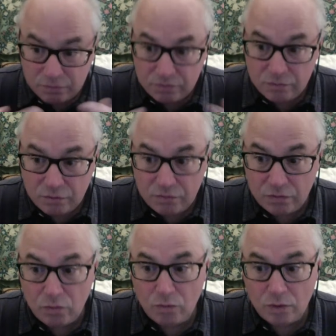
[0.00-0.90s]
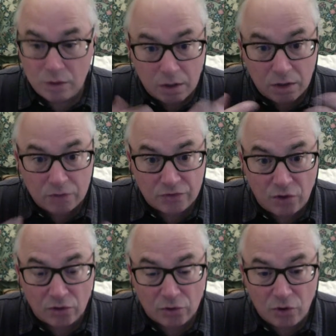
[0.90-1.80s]
to do uh,
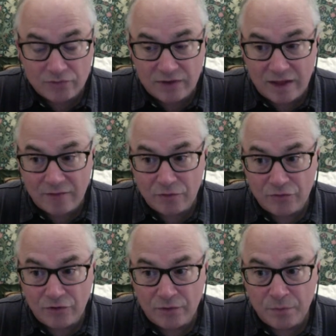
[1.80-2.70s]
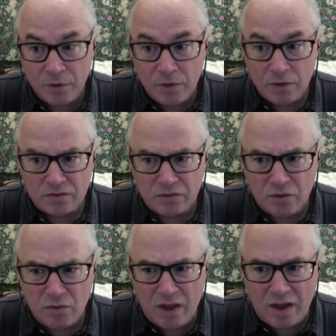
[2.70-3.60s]
dollar cost averaging.
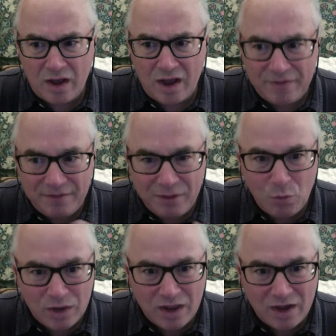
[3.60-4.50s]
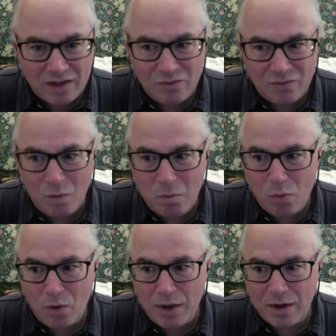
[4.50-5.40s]
So I think we're getting to a
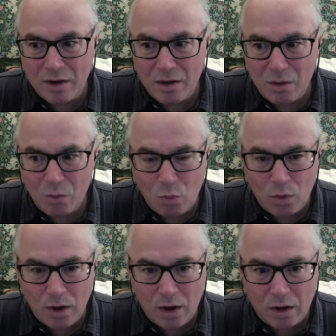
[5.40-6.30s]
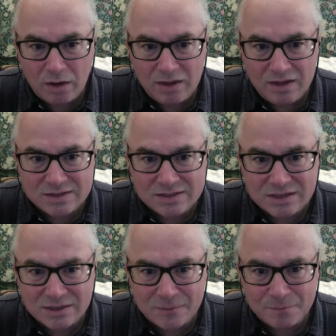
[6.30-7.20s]
point where it's,
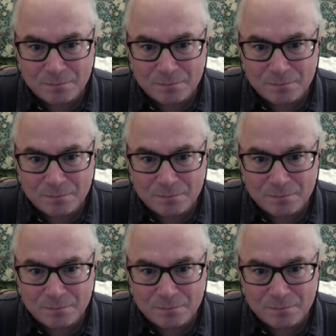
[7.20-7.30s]
uh,